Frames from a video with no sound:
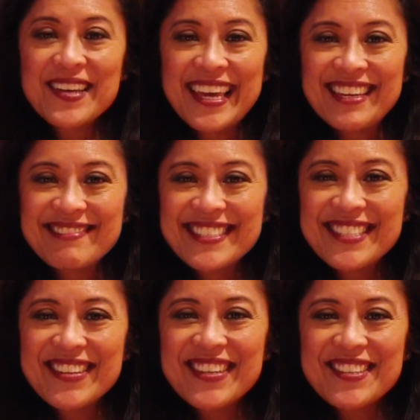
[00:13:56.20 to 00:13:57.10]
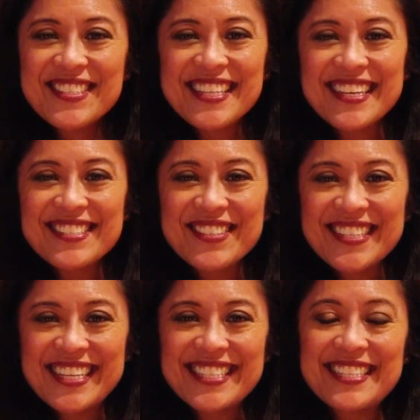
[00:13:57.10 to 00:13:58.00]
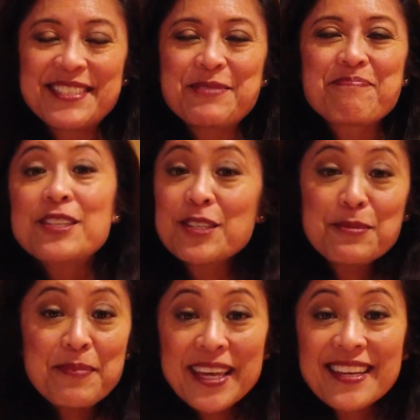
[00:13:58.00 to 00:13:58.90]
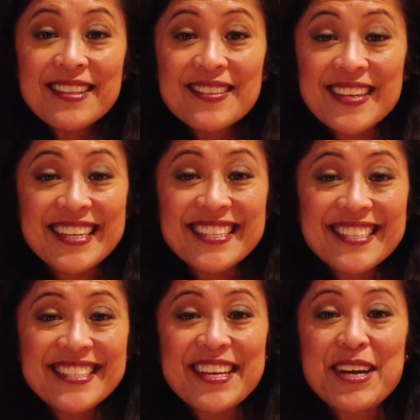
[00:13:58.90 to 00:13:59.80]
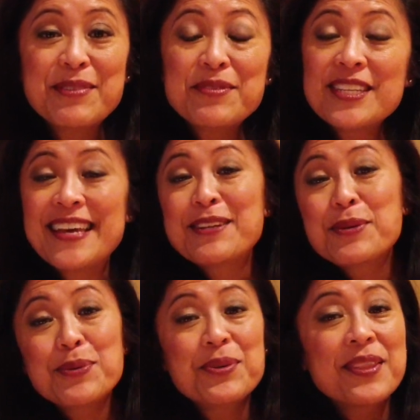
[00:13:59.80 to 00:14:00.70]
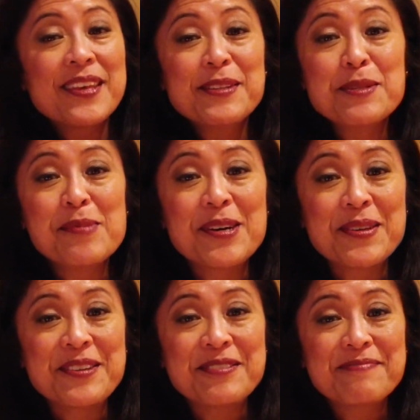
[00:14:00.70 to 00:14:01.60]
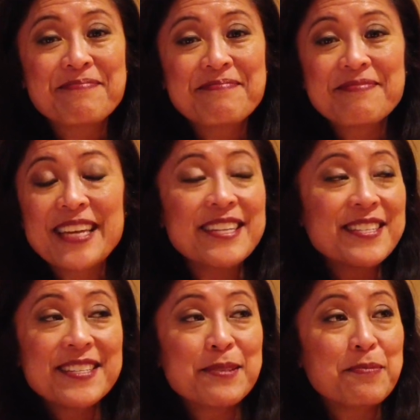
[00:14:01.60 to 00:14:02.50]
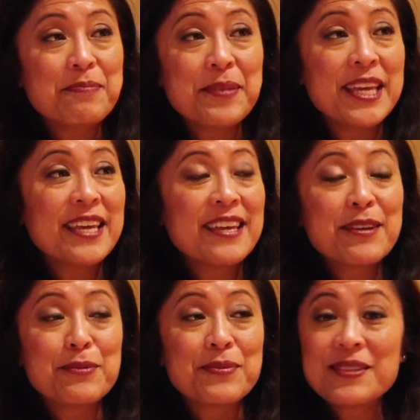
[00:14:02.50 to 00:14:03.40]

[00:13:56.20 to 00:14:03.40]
Okay, so here's the exercises. Just make a list of 10 cool things about you and just be